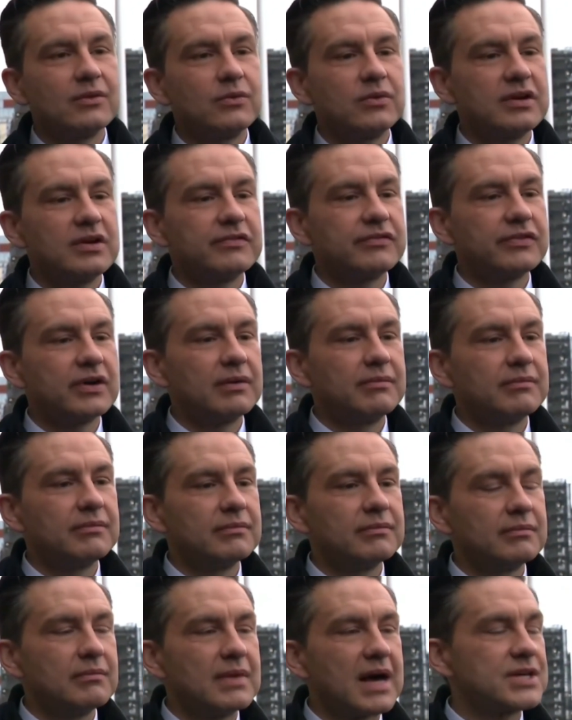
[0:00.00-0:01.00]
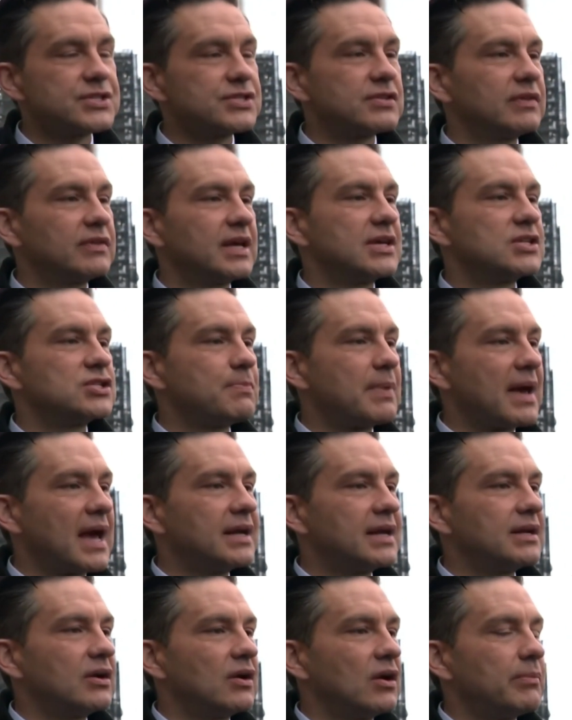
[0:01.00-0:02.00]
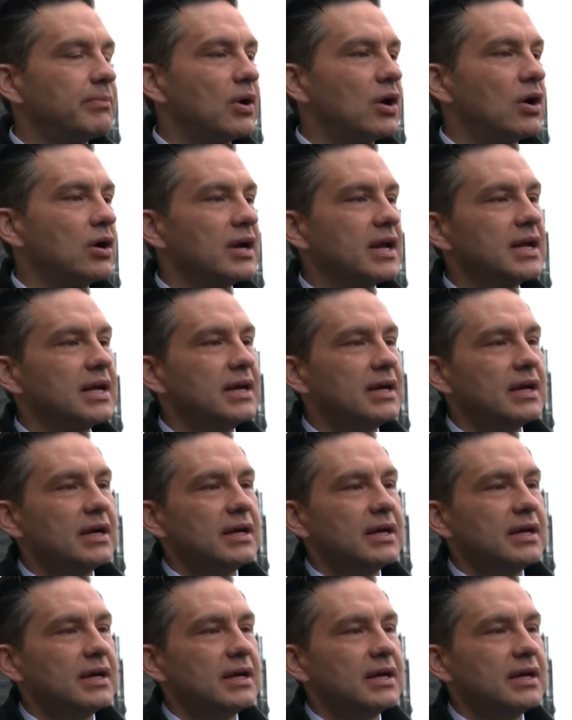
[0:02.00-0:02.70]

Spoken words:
We've massively expanded our party,